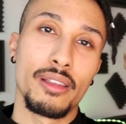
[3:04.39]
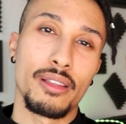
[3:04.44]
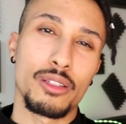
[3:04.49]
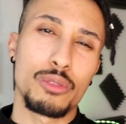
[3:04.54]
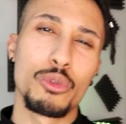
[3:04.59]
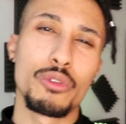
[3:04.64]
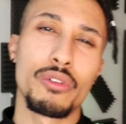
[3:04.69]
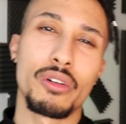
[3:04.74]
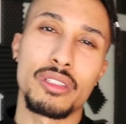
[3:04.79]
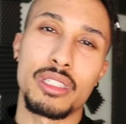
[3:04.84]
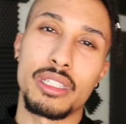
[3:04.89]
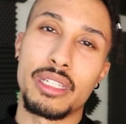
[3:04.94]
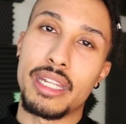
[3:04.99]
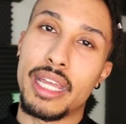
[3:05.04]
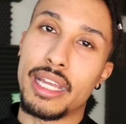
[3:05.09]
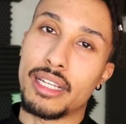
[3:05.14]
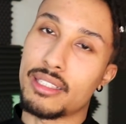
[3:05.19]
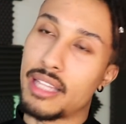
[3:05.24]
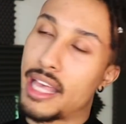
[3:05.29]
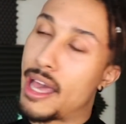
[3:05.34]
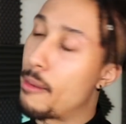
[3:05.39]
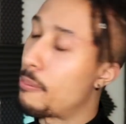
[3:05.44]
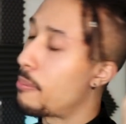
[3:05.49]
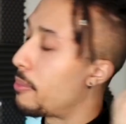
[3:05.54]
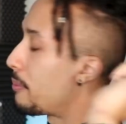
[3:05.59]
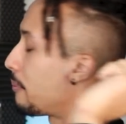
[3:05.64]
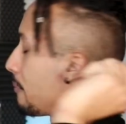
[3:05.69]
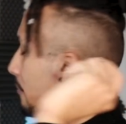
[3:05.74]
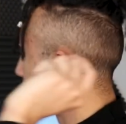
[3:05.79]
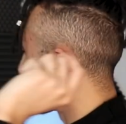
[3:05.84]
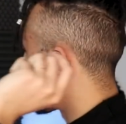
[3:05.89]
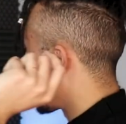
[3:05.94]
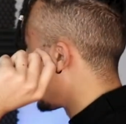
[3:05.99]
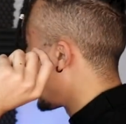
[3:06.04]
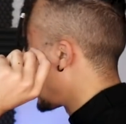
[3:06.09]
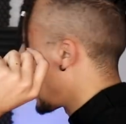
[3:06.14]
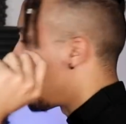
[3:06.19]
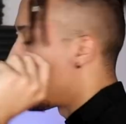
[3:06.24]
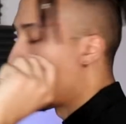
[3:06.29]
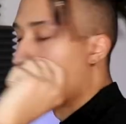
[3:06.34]
Let's move on to the next lap.
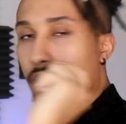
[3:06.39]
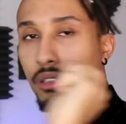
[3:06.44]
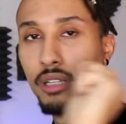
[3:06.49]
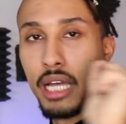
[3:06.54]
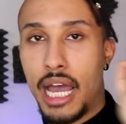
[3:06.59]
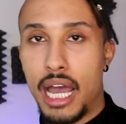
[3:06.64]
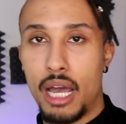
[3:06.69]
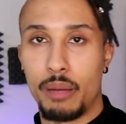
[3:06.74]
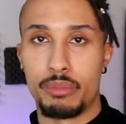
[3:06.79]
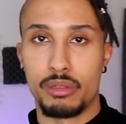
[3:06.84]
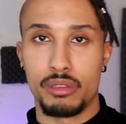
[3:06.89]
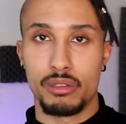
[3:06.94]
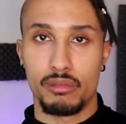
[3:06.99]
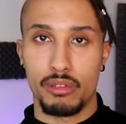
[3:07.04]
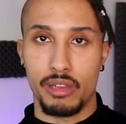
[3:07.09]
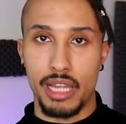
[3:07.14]
Lap. App.